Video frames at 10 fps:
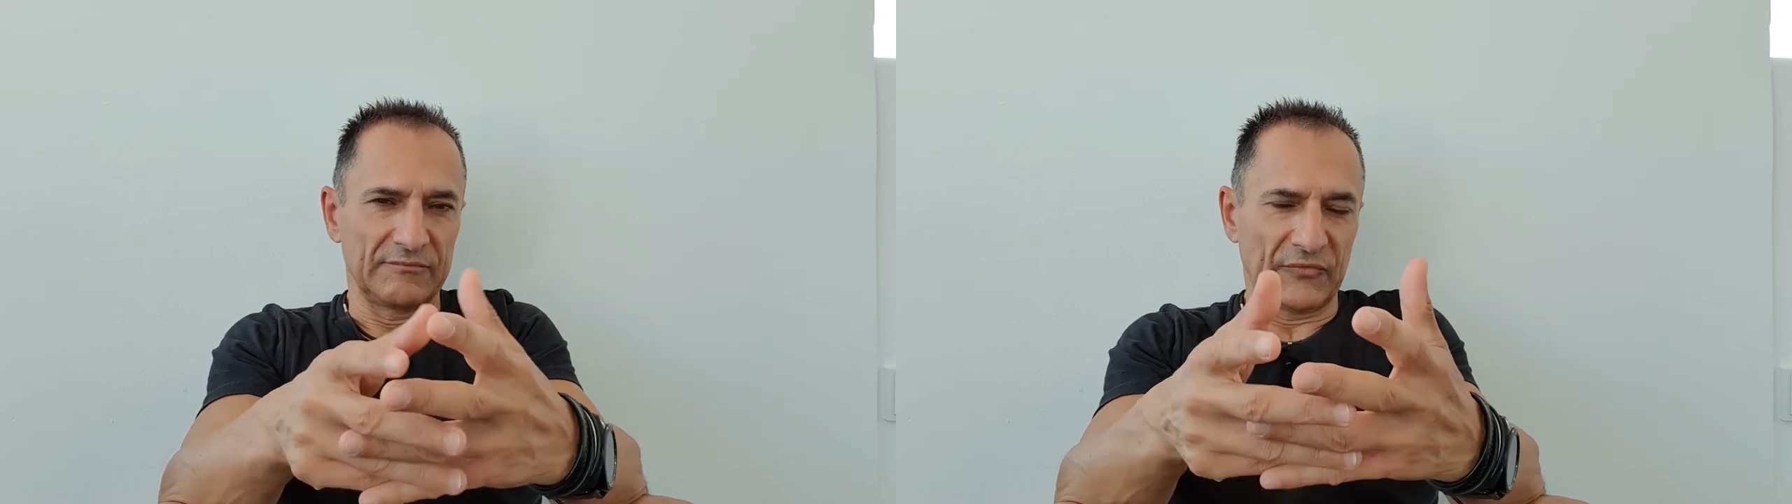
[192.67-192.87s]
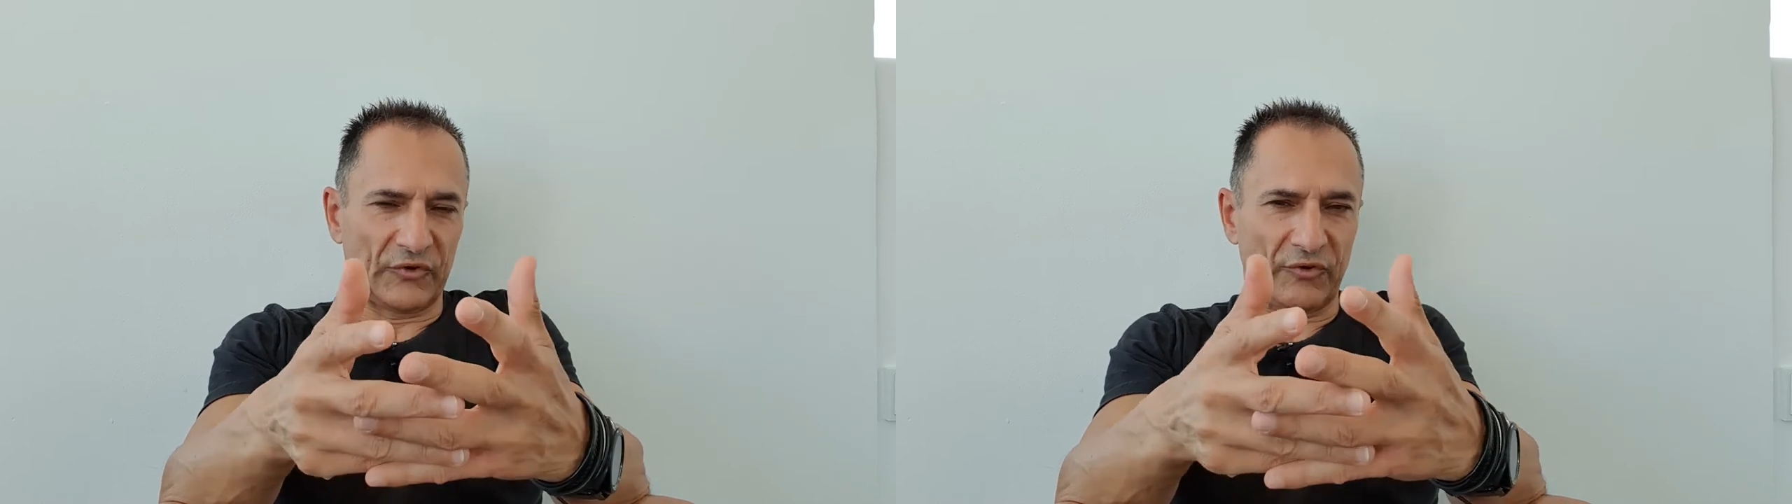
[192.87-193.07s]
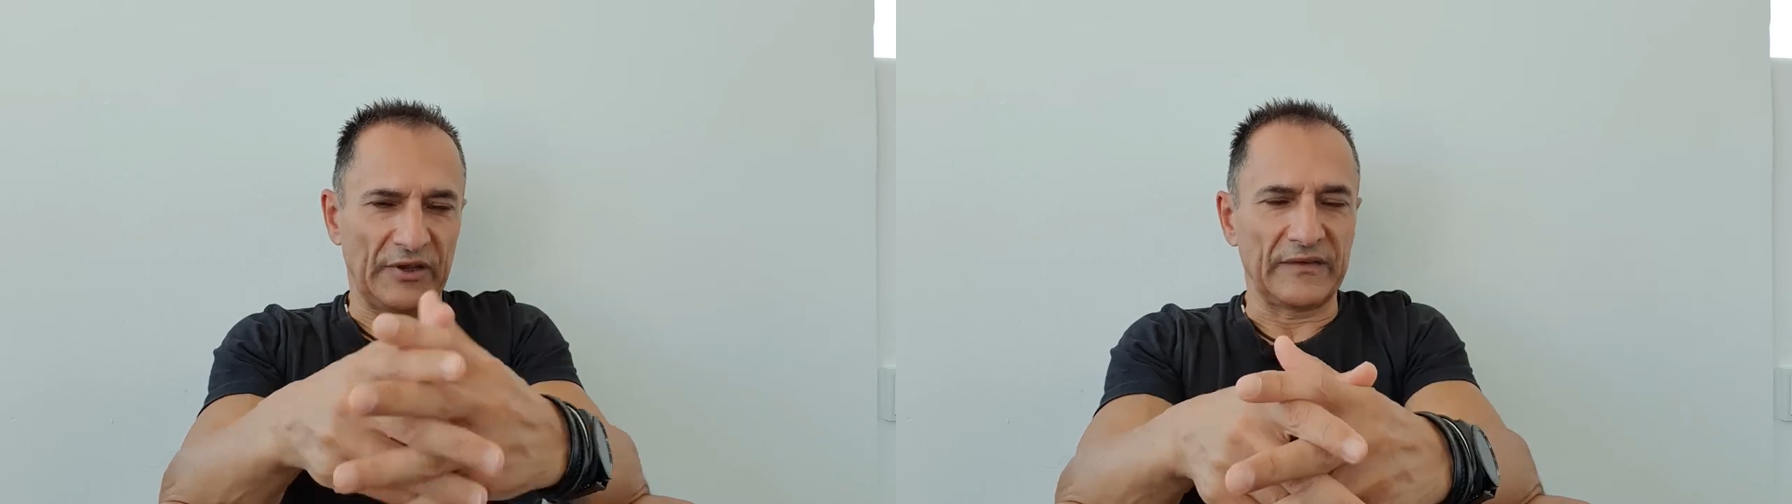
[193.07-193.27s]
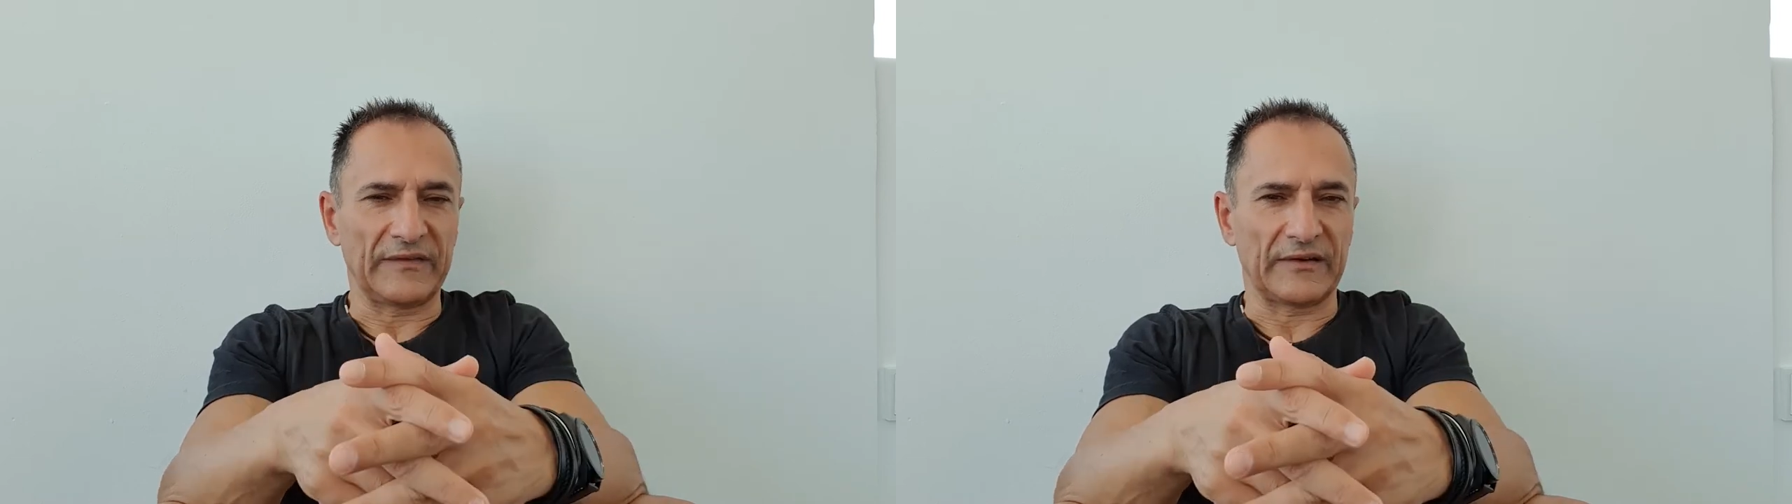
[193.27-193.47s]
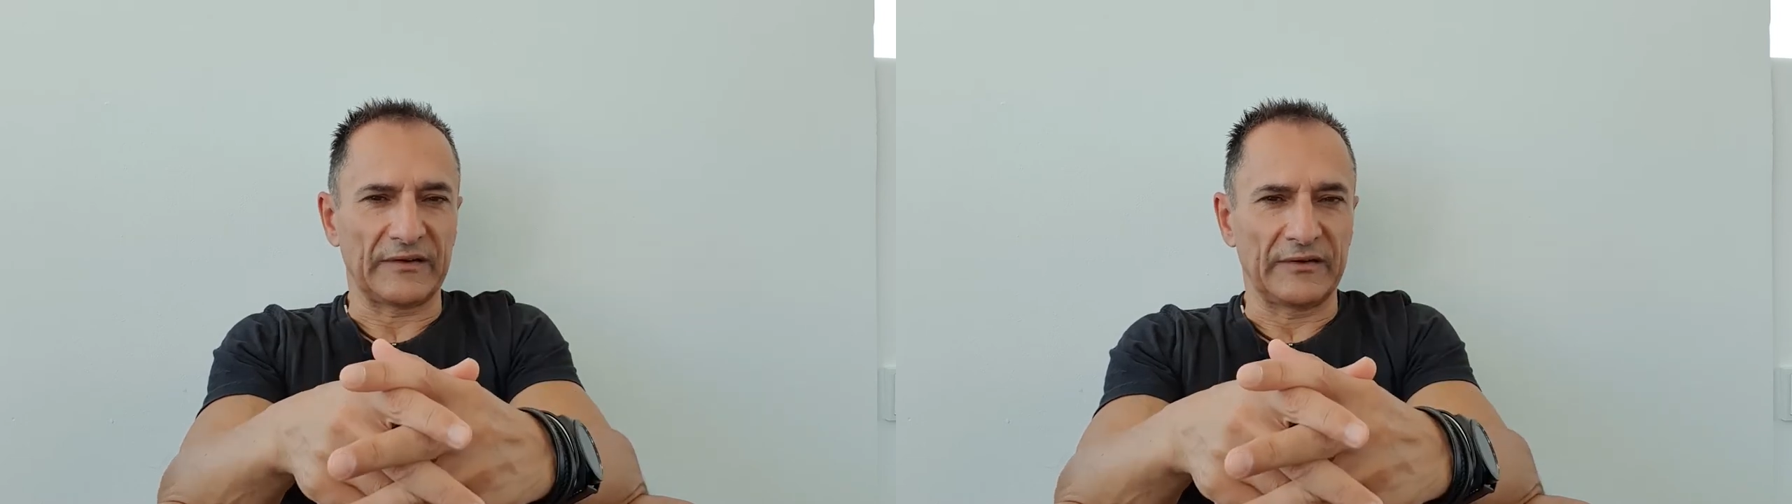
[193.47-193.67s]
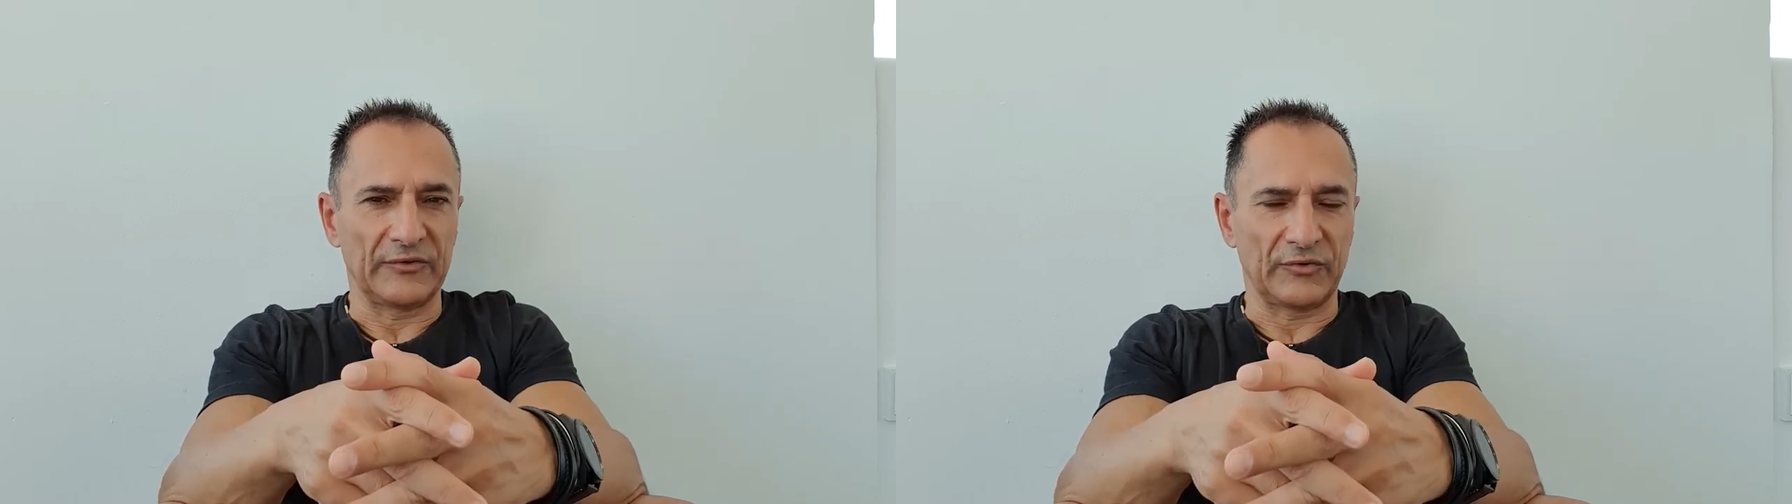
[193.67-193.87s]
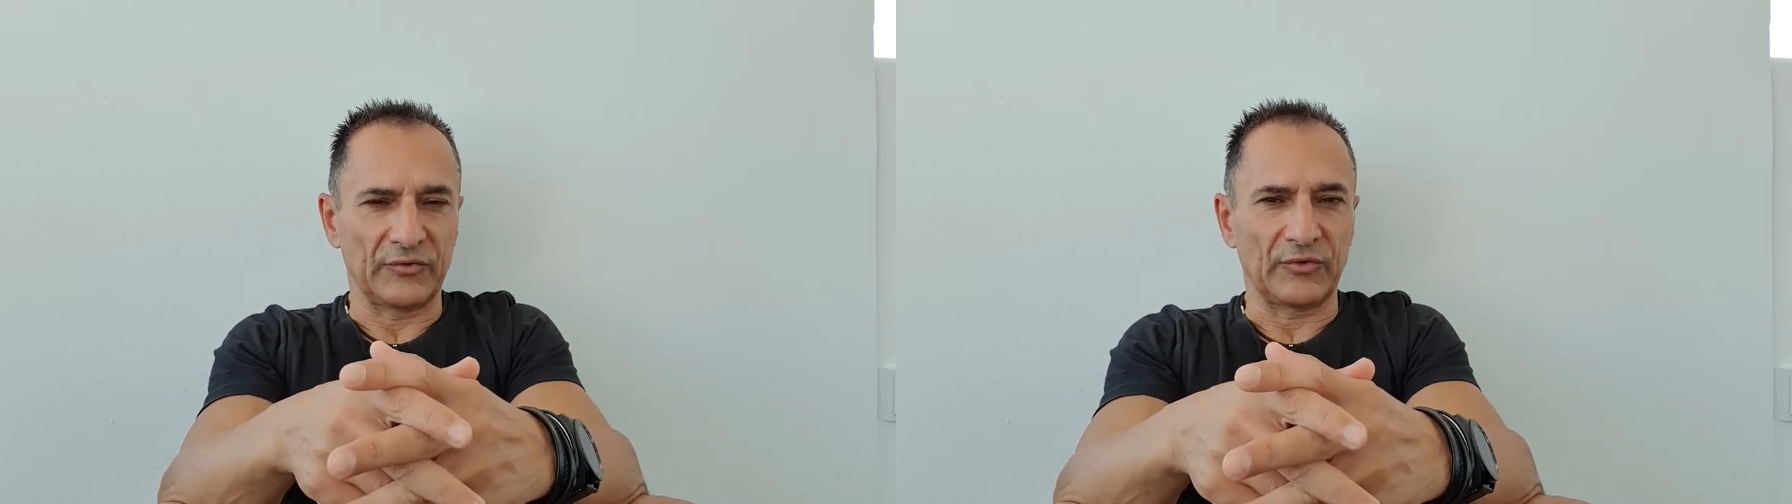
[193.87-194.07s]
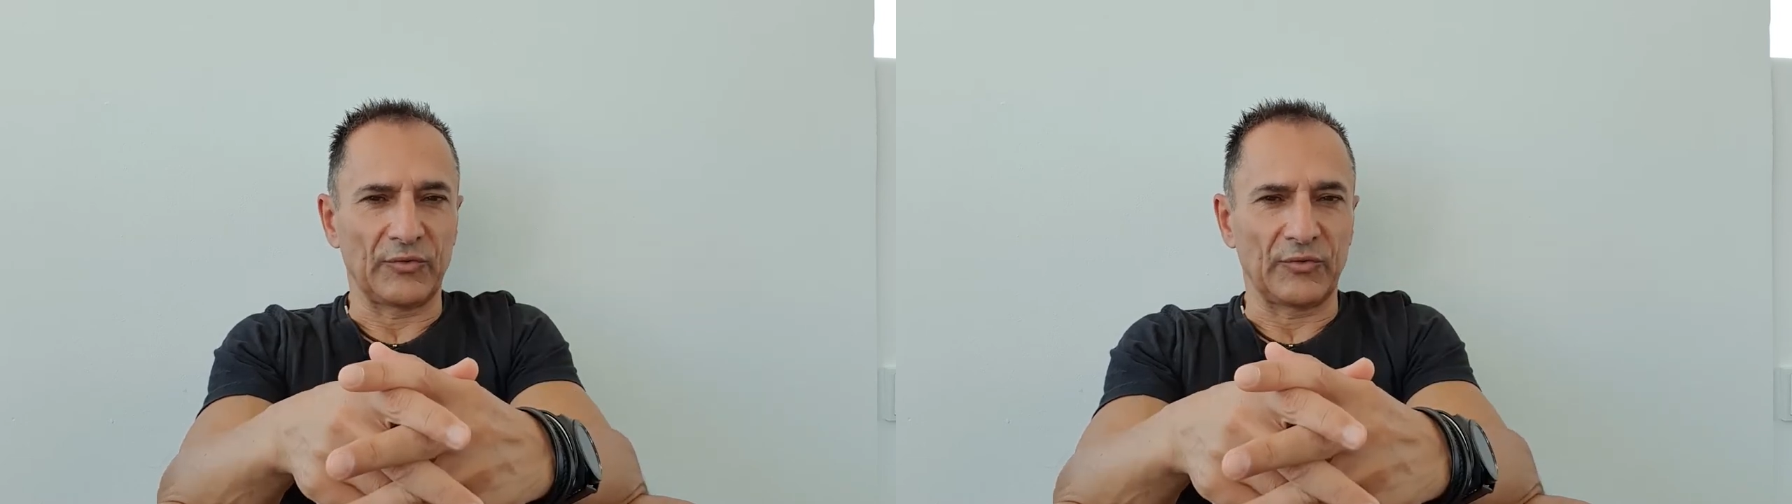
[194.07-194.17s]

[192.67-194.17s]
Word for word: So the answer to